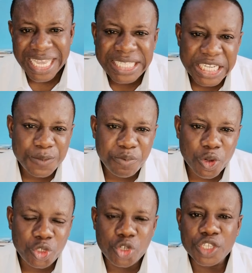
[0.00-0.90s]
It is
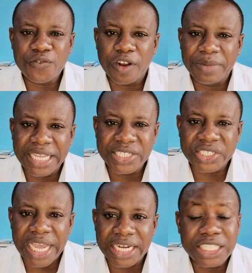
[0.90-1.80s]
produced from the
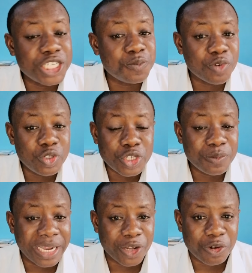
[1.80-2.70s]
inside. It is
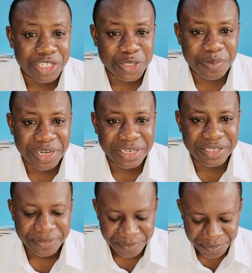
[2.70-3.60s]
produced by the Holy
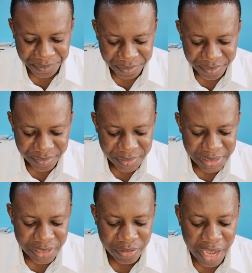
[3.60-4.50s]
Spirit.
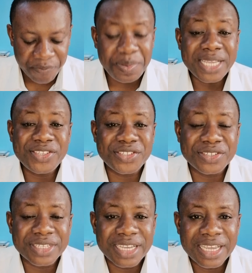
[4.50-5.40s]
You have
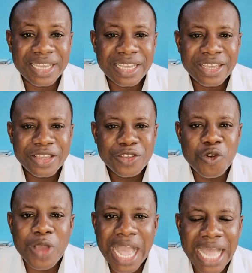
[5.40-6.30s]
peace.
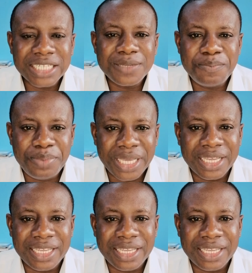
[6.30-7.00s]
You can't have